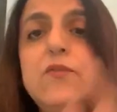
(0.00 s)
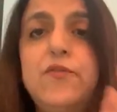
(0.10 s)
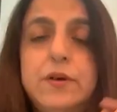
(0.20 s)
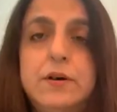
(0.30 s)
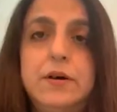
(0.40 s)
of
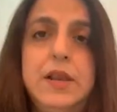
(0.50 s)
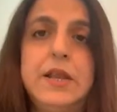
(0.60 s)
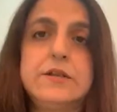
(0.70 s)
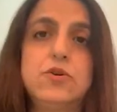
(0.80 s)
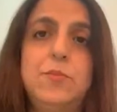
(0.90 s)
a
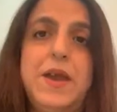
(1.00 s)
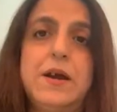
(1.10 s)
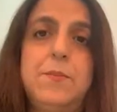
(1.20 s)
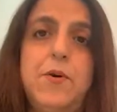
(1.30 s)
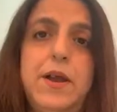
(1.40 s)
need to make
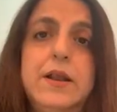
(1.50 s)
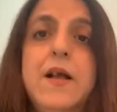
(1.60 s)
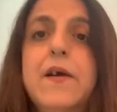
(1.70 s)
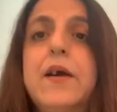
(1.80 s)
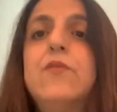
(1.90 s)
a point.
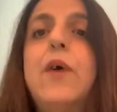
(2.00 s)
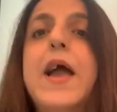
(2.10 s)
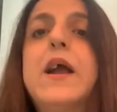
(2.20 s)
Why